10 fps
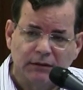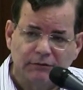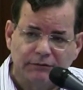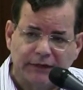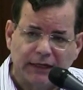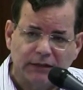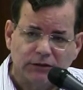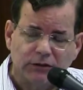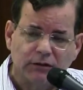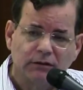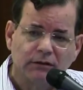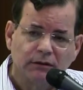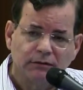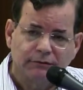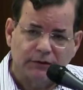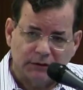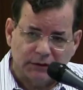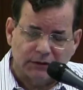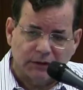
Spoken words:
fracture versus